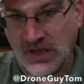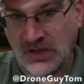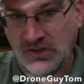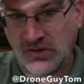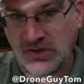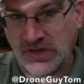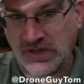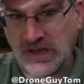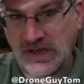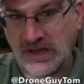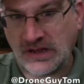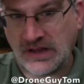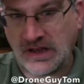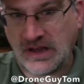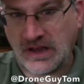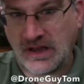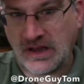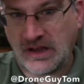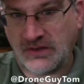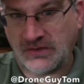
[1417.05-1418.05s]
You can get it
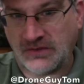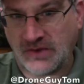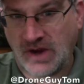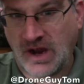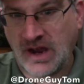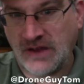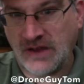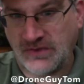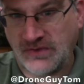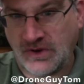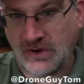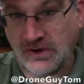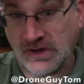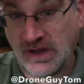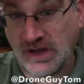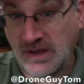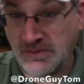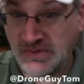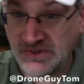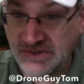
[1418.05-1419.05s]
uh, for iPhone and
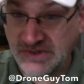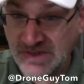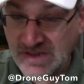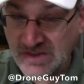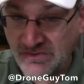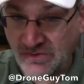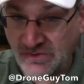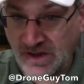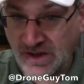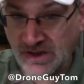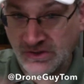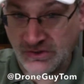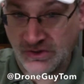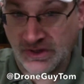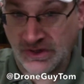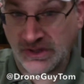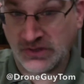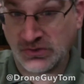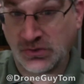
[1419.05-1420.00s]
I believe for Android as